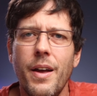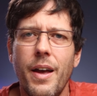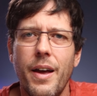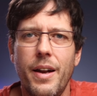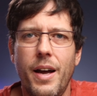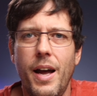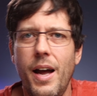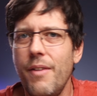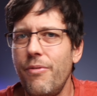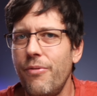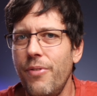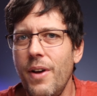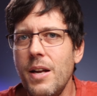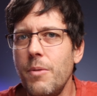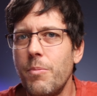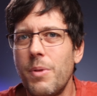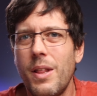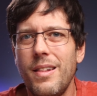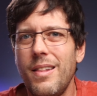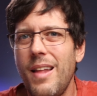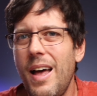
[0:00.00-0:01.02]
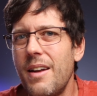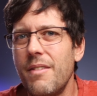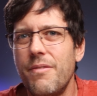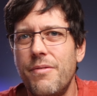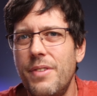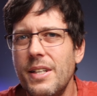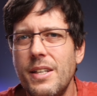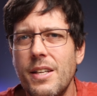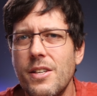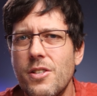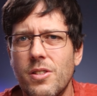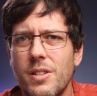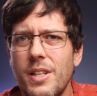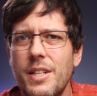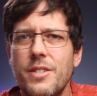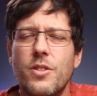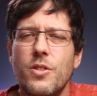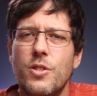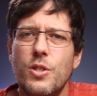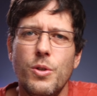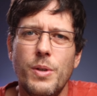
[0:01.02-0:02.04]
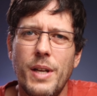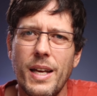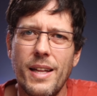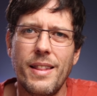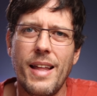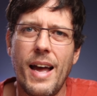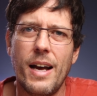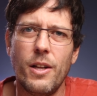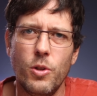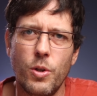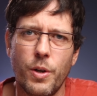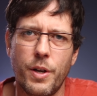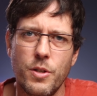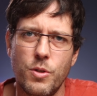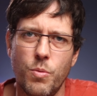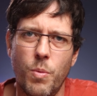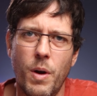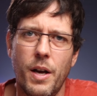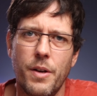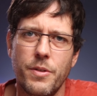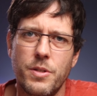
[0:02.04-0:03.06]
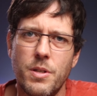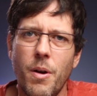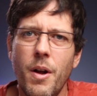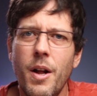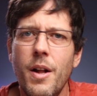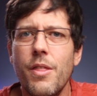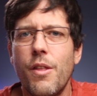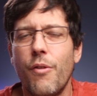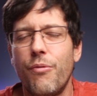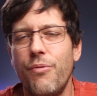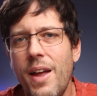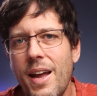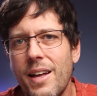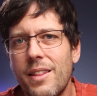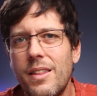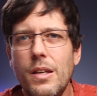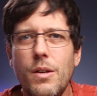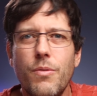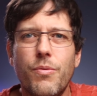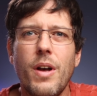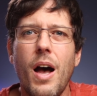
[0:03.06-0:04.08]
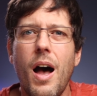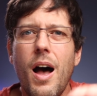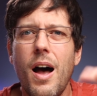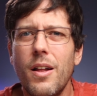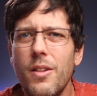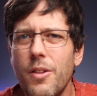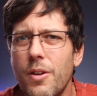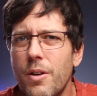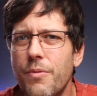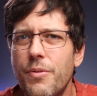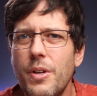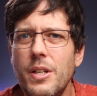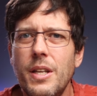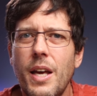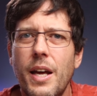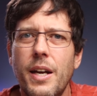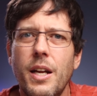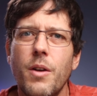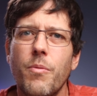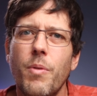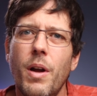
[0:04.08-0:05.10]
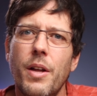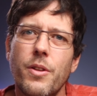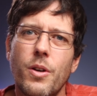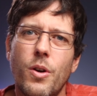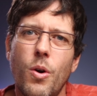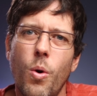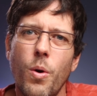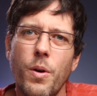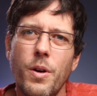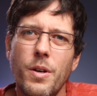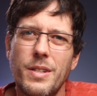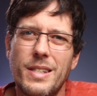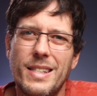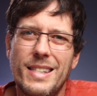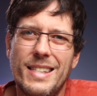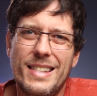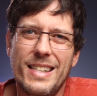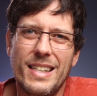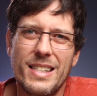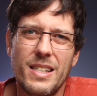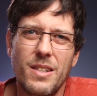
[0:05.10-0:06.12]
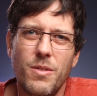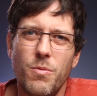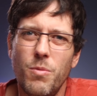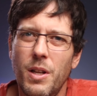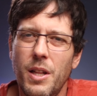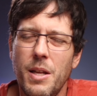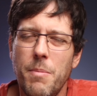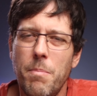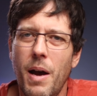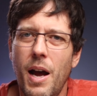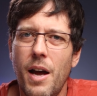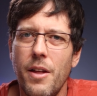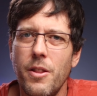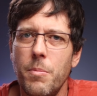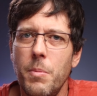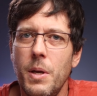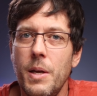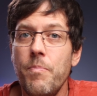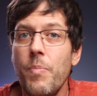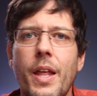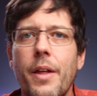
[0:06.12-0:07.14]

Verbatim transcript: And I find with a lot of vintage lenses, you get that look as well. So the fact that you've got a little vignetting around the corners doesn't really bother me.